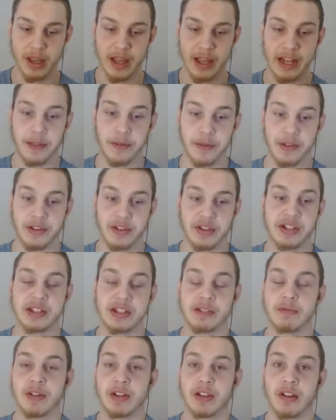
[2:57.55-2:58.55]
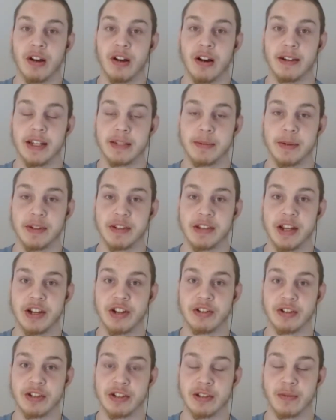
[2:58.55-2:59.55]
Again, this is what
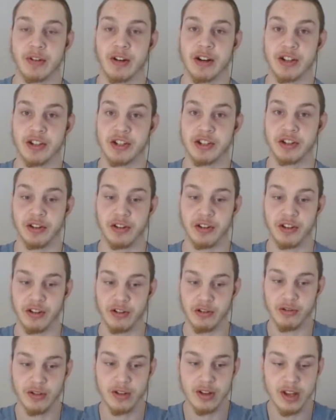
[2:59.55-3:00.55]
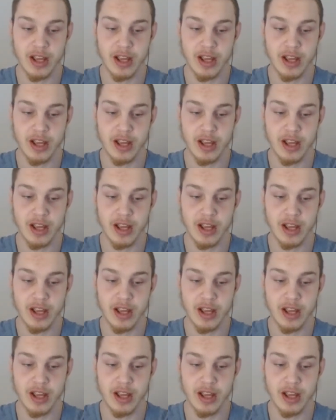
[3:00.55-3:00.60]
non-dispensationalism causes you to do.